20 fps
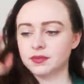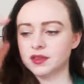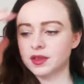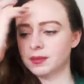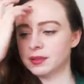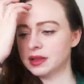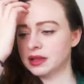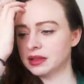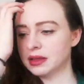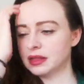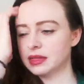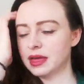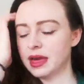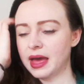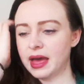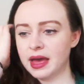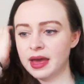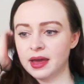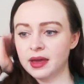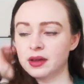Something like
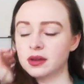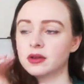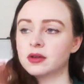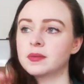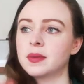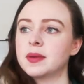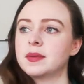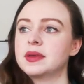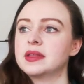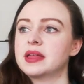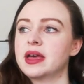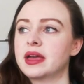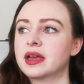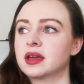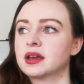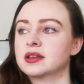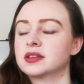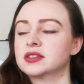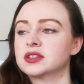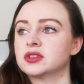that, or maybe
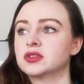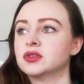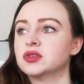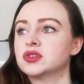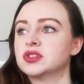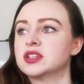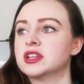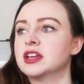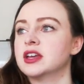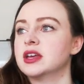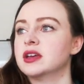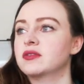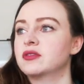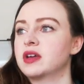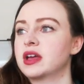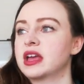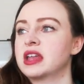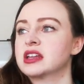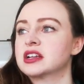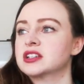like exclusive,
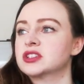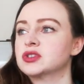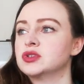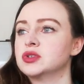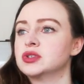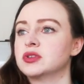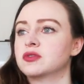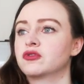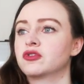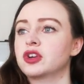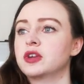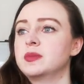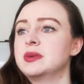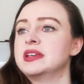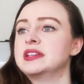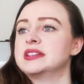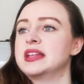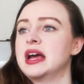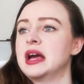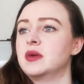like an exclusive
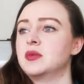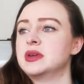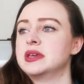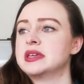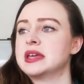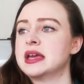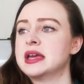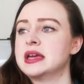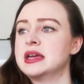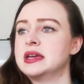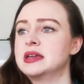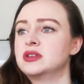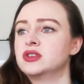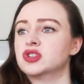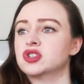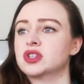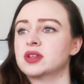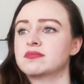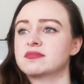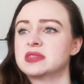freebies that weekend
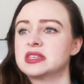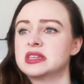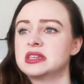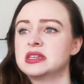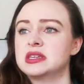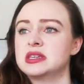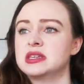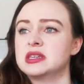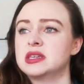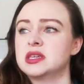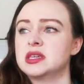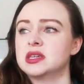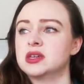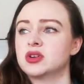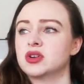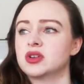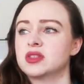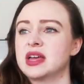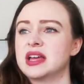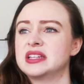or
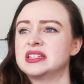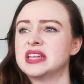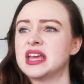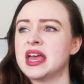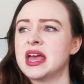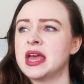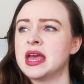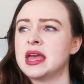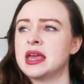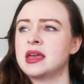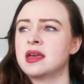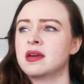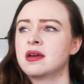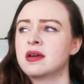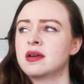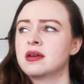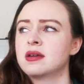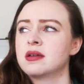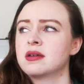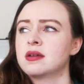something, or that day.
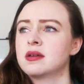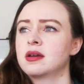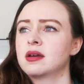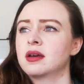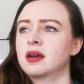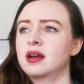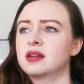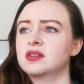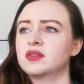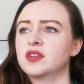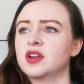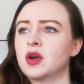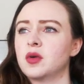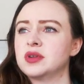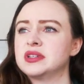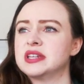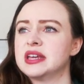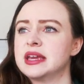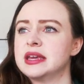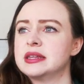I have to figure out
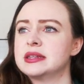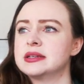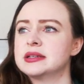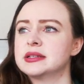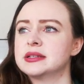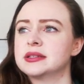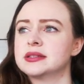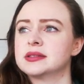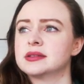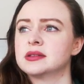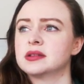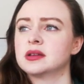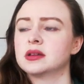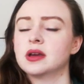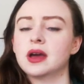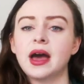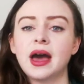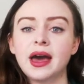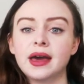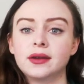what day it is.
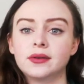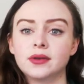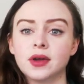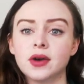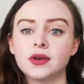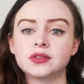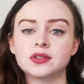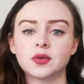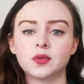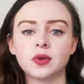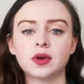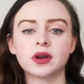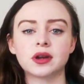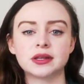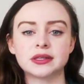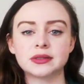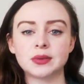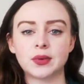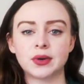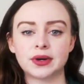I don't know, so we're
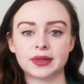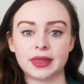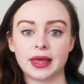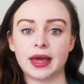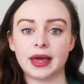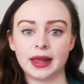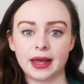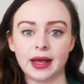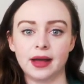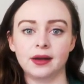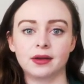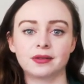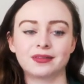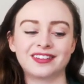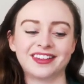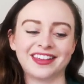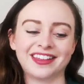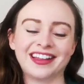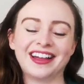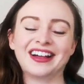gonna sort that
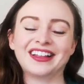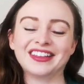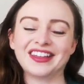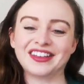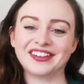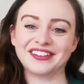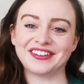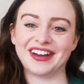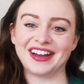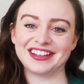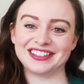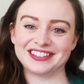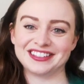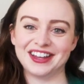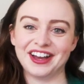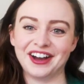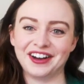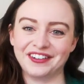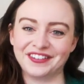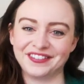out and I'll let you guys
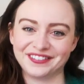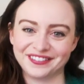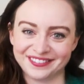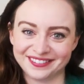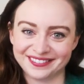know.